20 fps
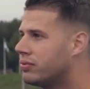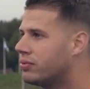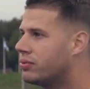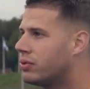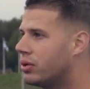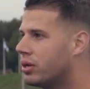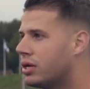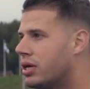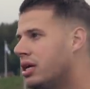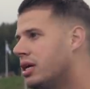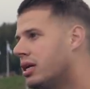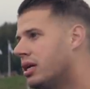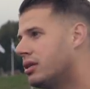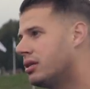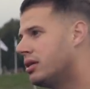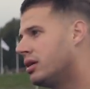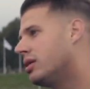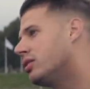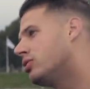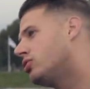Four gear
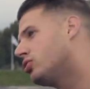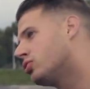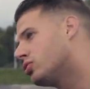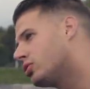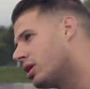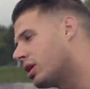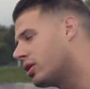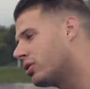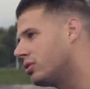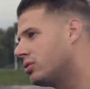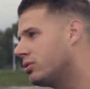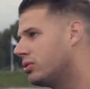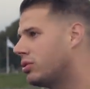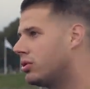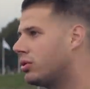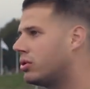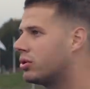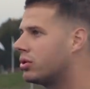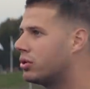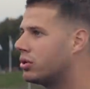and then to second
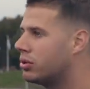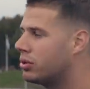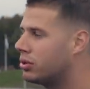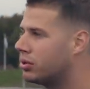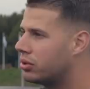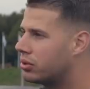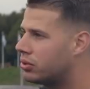or